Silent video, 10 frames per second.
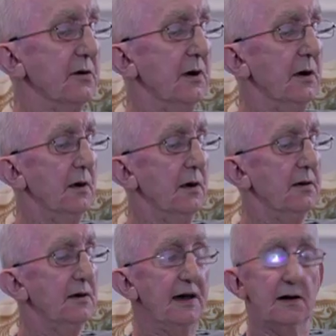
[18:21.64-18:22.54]
you.
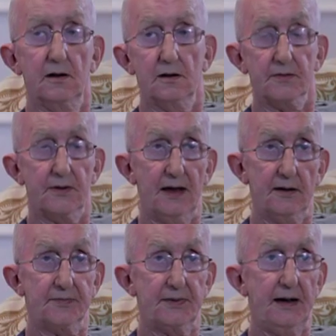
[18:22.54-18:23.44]
Now,
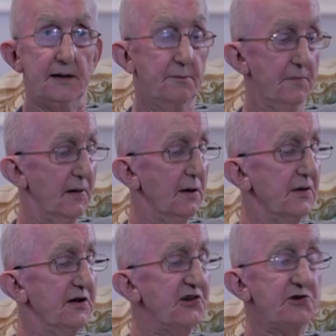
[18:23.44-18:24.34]

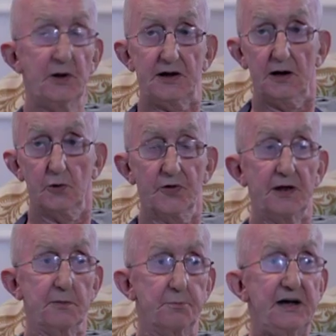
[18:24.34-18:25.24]
this is where the whole
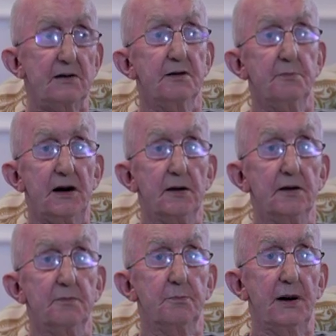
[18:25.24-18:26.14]
thing, bear in
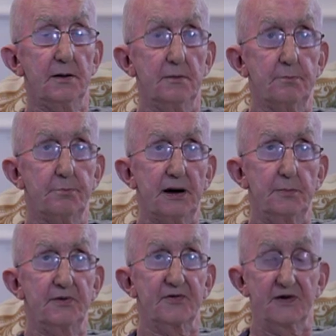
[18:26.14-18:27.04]
mind, by
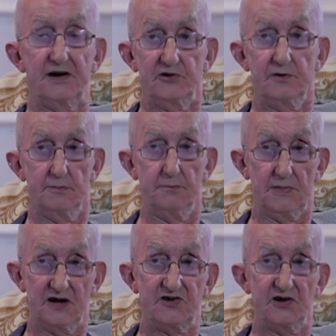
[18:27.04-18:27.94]
profession
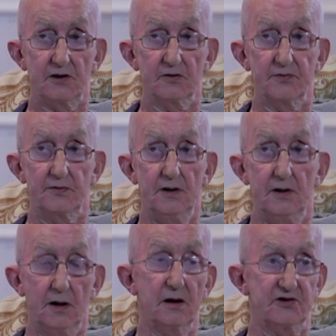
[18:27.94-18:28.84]
myself,
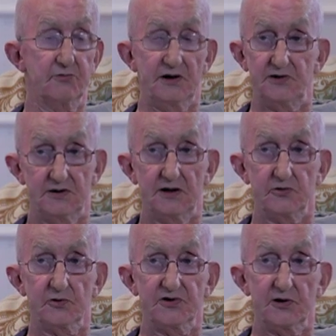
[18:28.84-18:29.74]
I was a
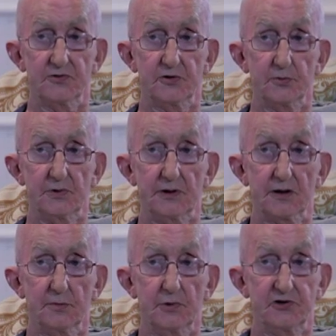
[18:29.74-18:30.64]
residential social
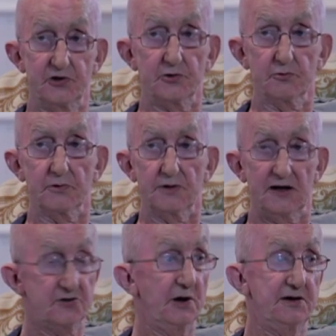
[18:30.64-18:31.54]
worker with children.
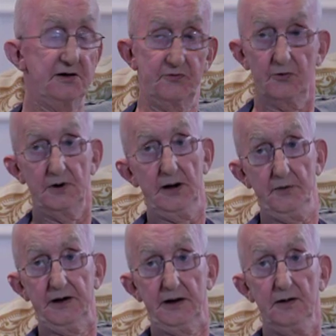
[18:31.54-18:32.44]
That's what I did for a
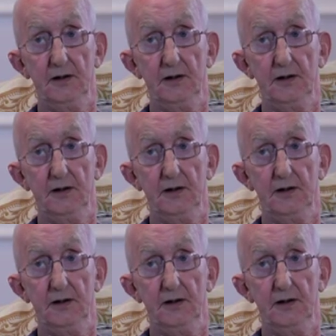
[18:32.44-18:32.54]
living.